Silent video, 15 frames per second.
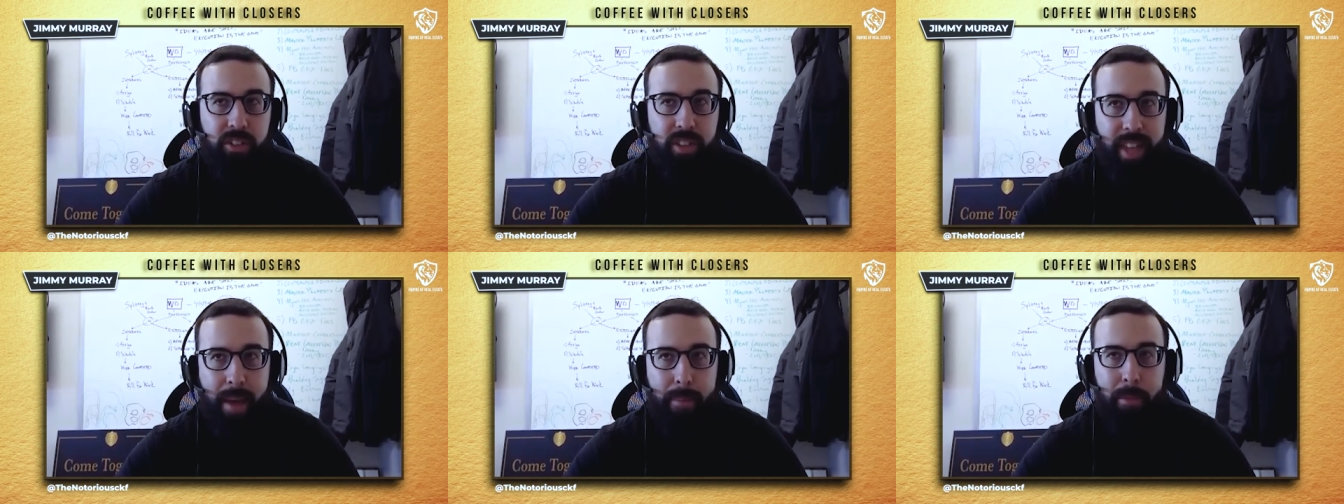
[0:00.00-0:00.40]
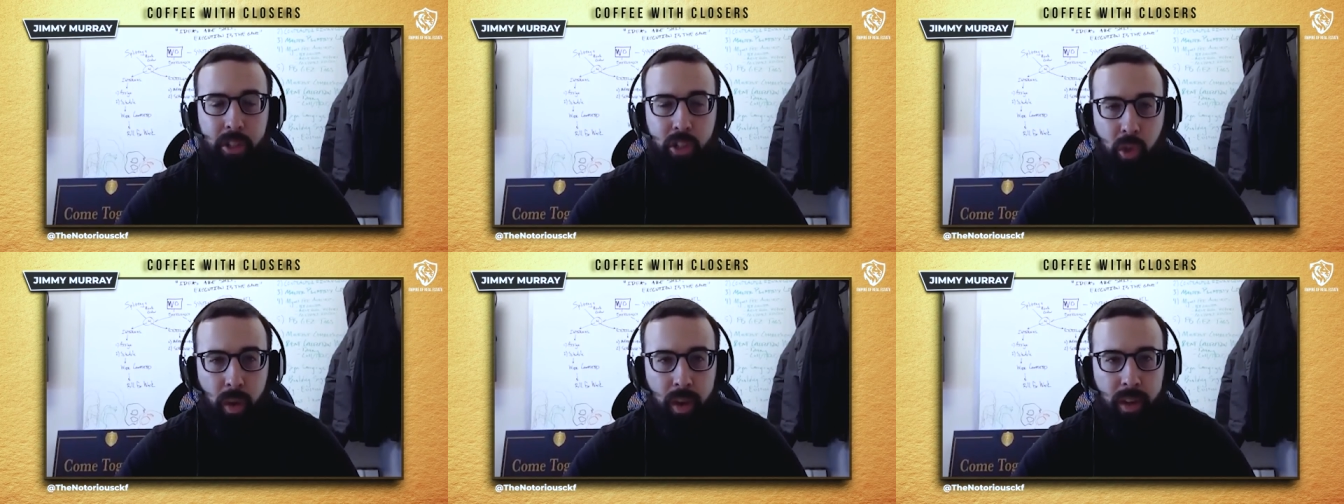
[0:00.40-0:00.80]
that
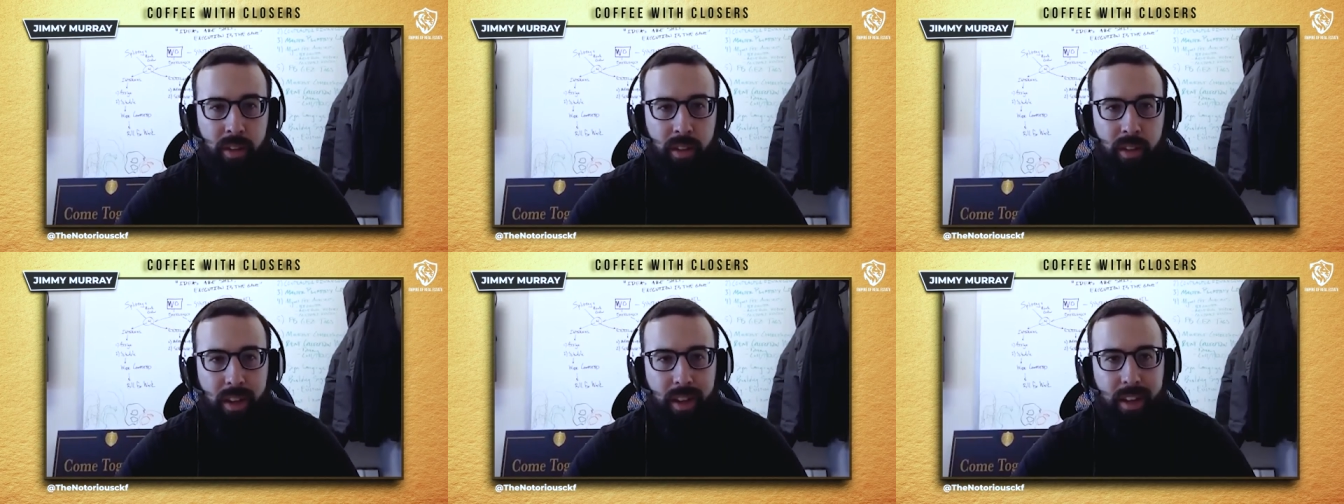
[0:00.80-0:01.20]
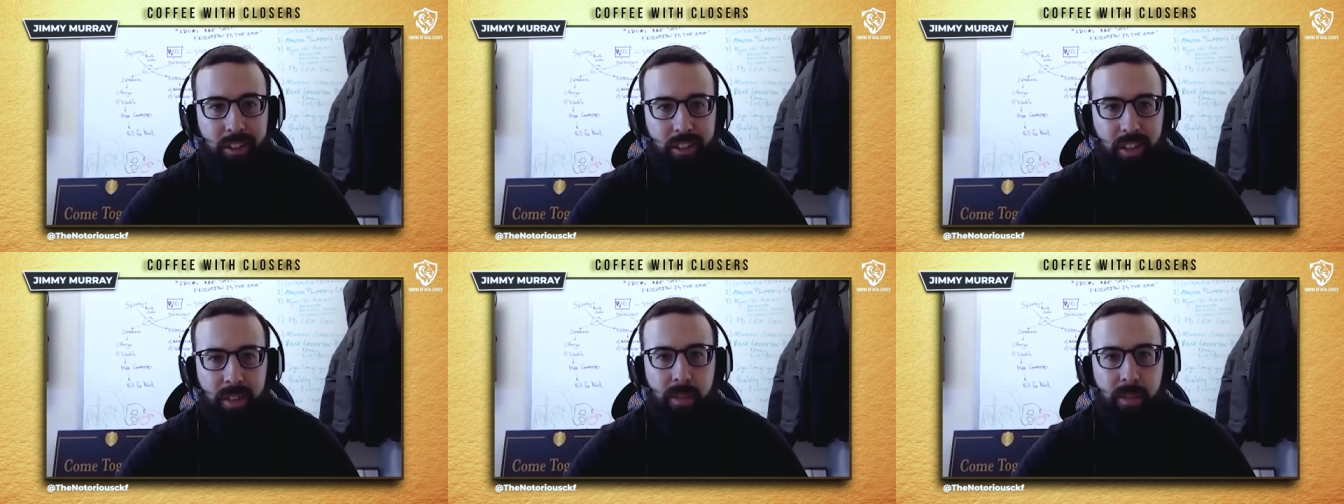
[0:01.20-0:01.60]
much quickly and
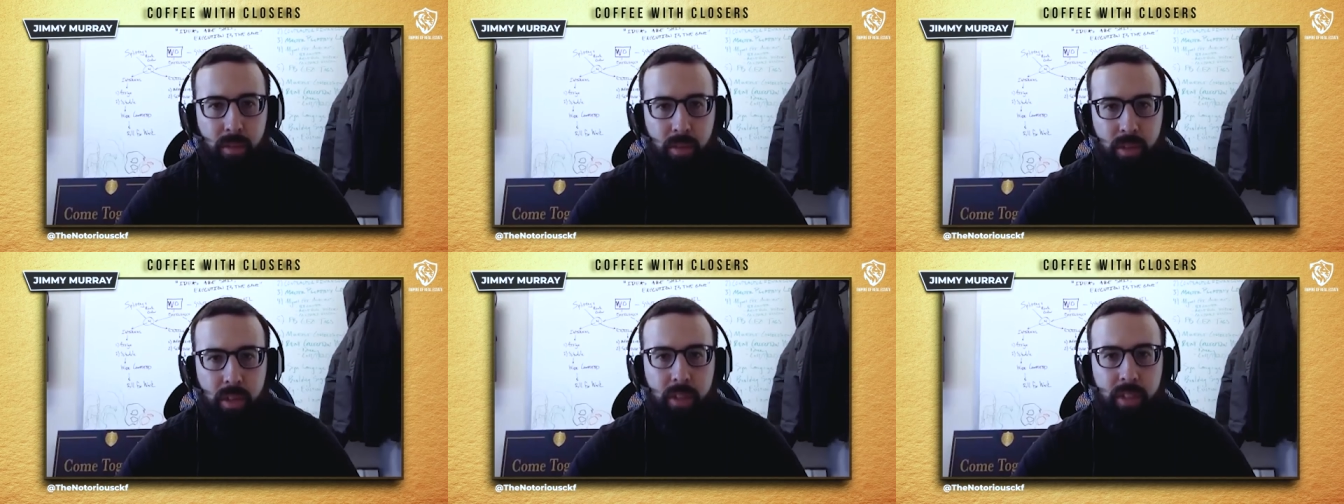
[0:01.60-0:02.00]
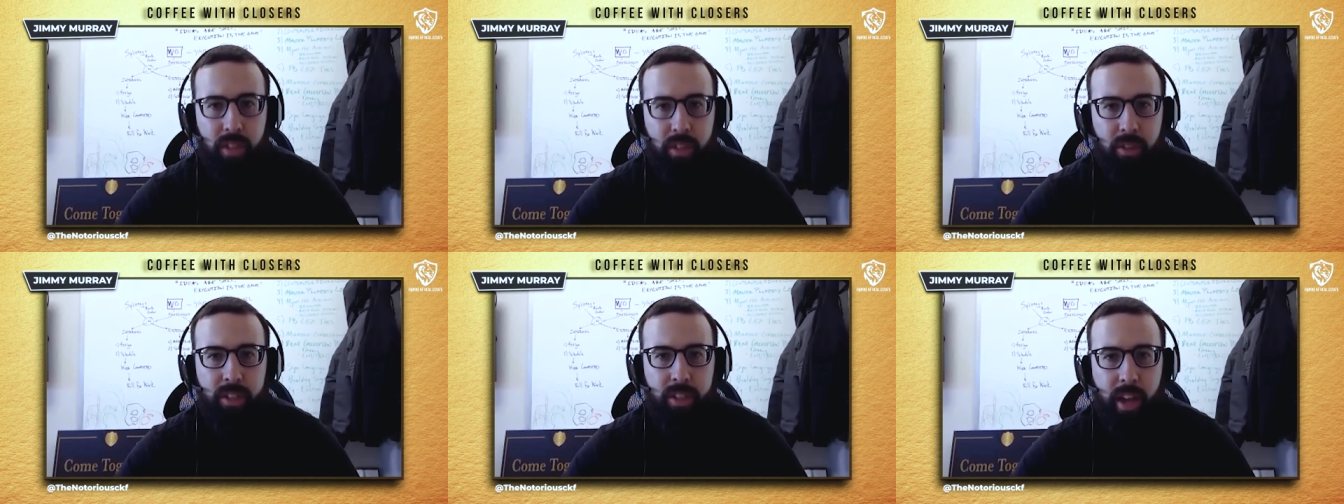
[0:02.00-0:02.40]
achieves the results that
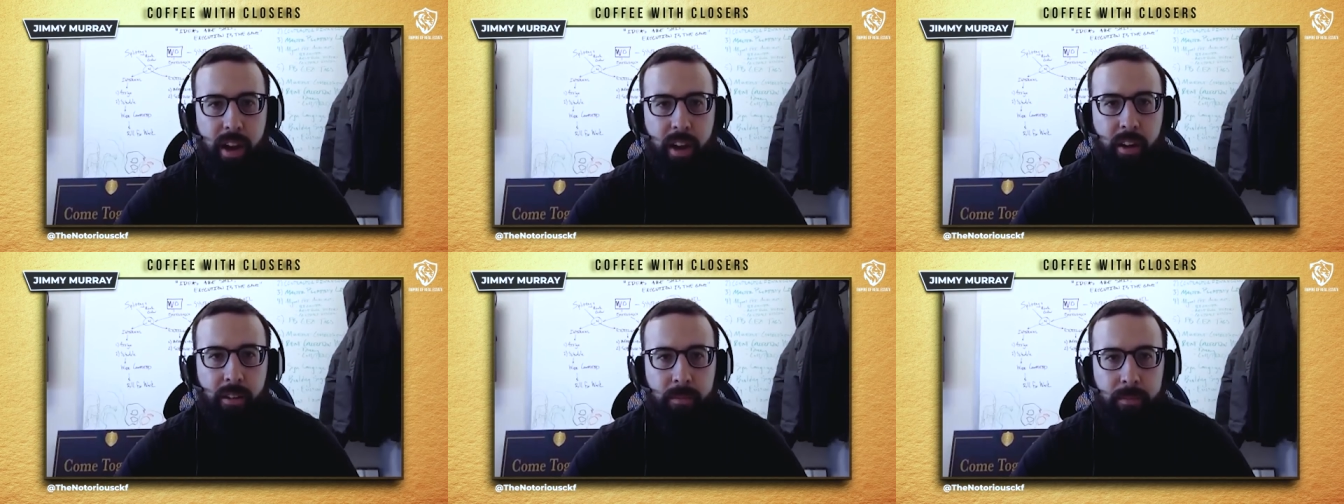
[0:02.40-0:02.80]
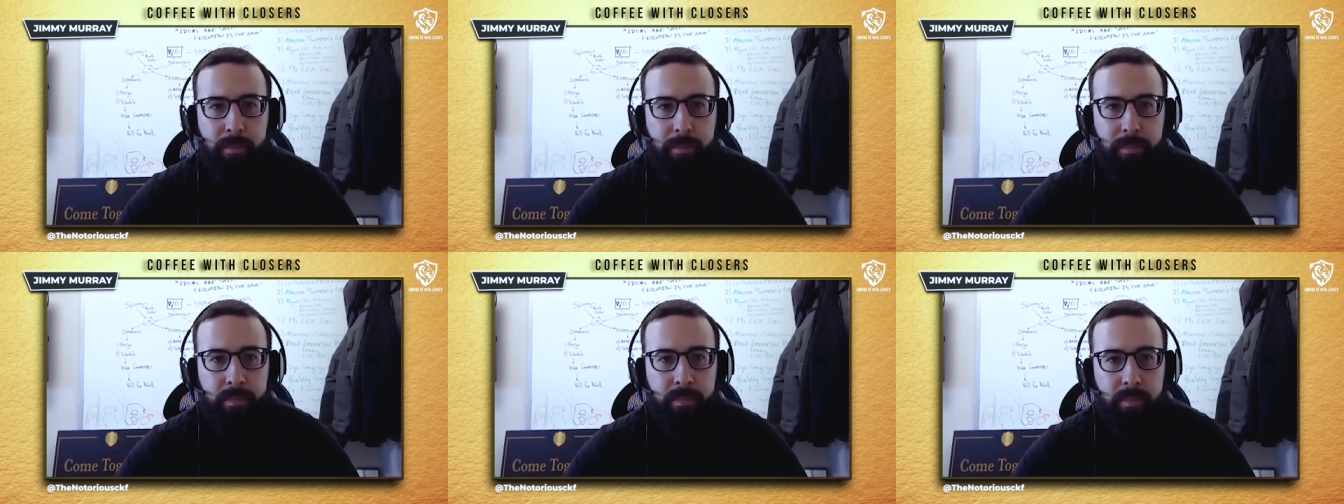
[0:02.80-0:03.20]
you desire.
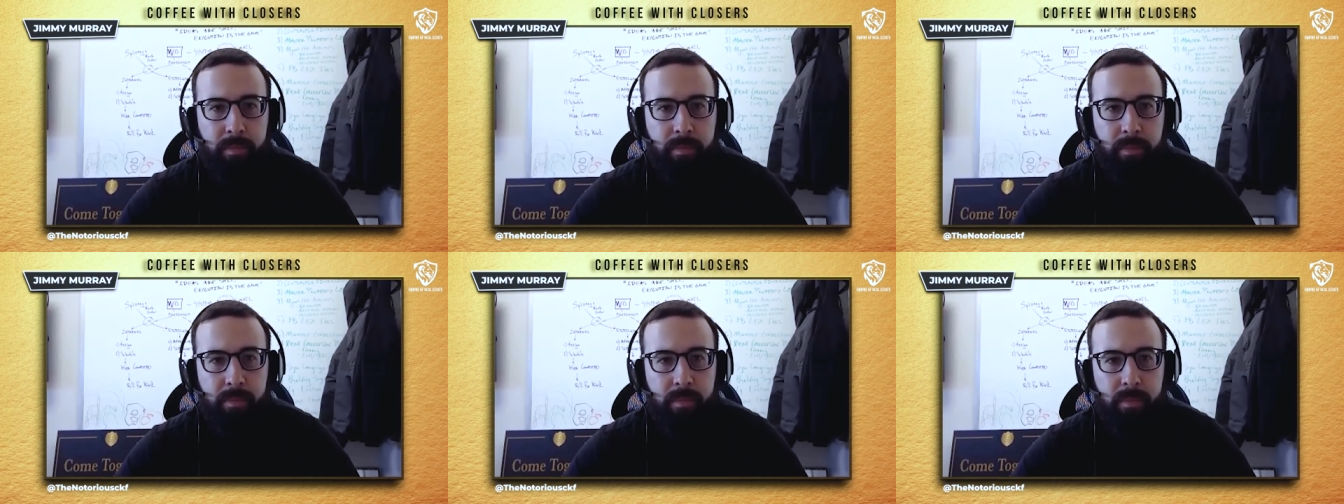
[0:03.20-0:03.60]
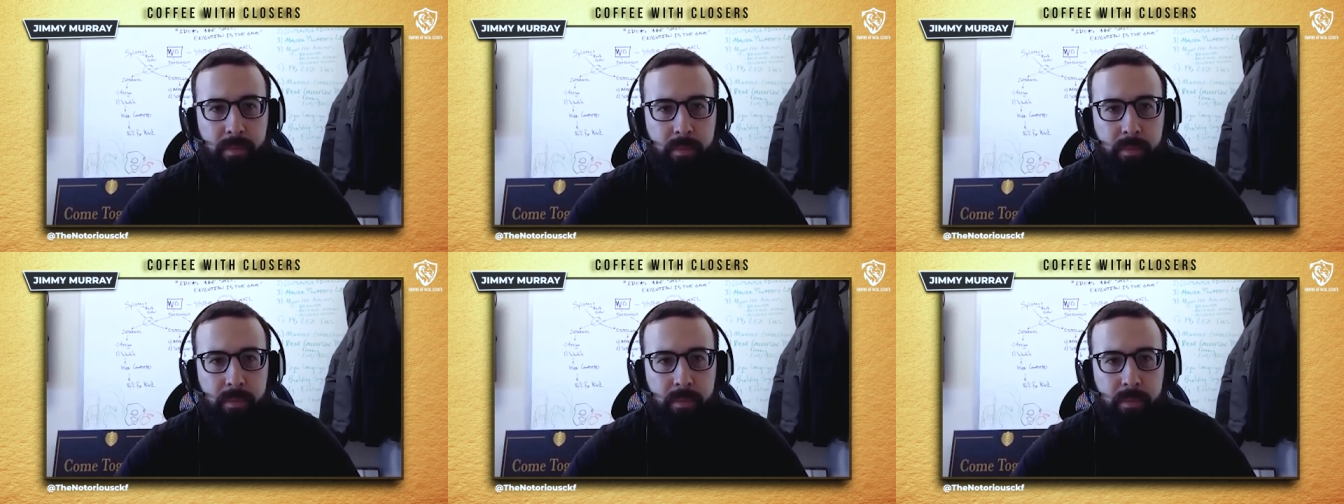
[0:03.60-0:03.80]
That